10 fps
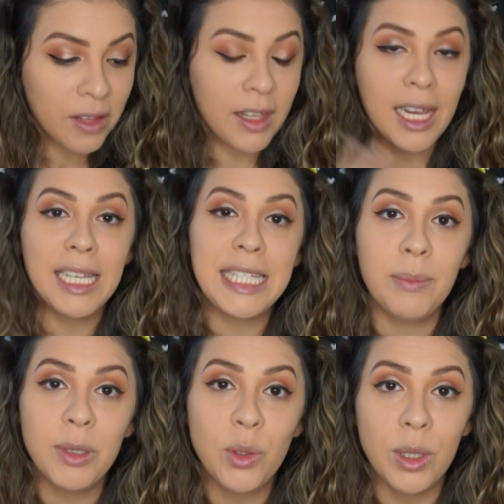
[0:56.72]
The next
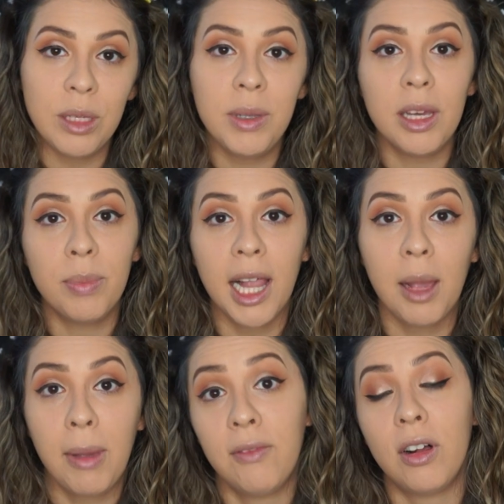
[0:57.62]
step is going to be
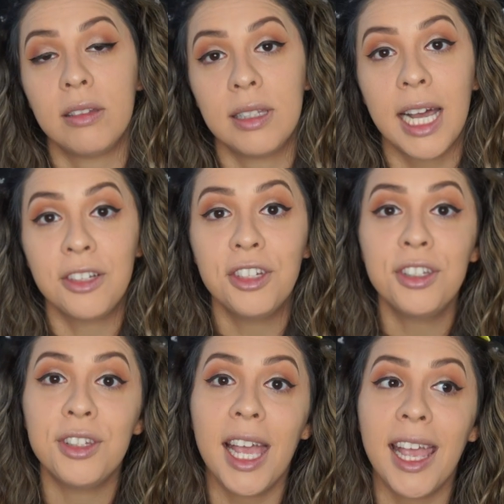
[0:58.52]
applying my false
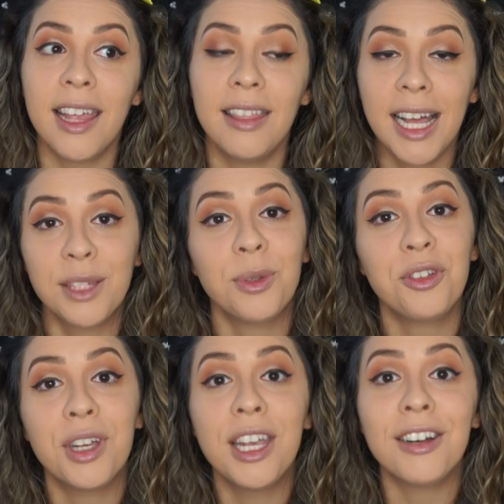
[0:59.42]
lashes, and that's
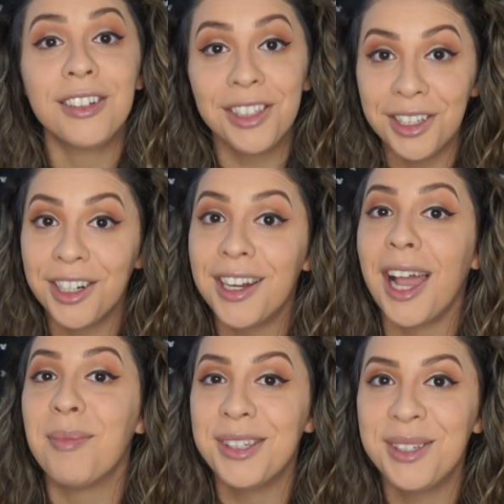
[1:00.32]
what you're here to learn,
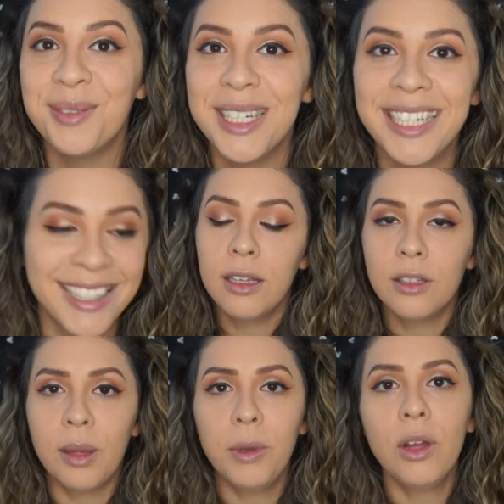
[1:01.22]
I'm assuming.
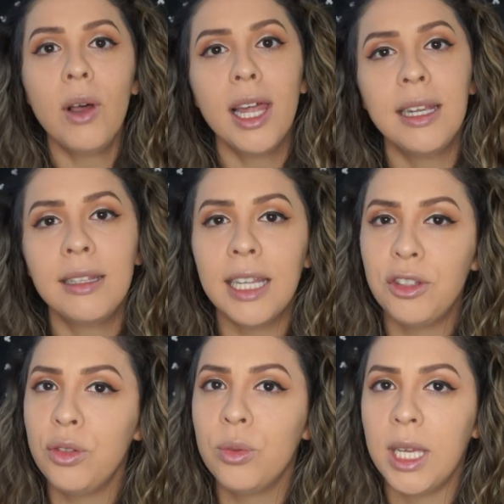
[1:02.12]
So I'm gonna go ahead and
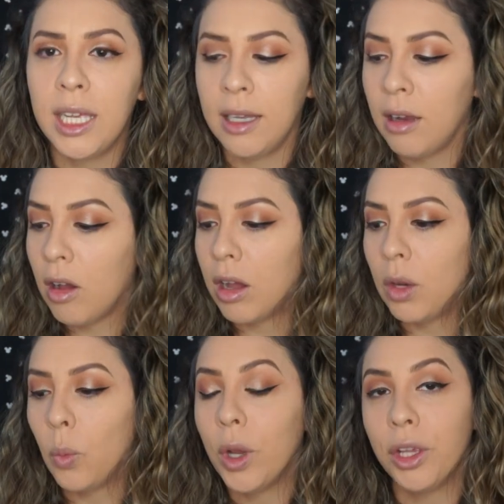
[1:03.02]
let you in
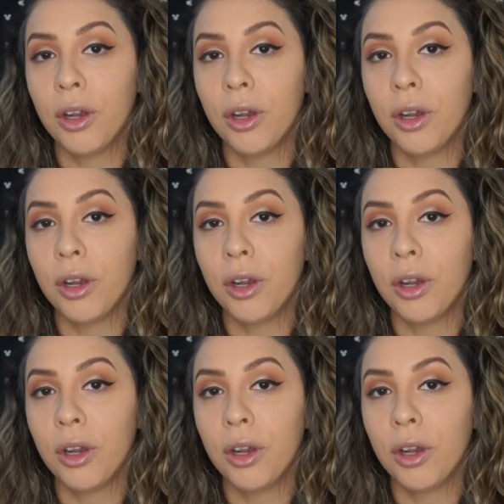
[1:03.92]
on what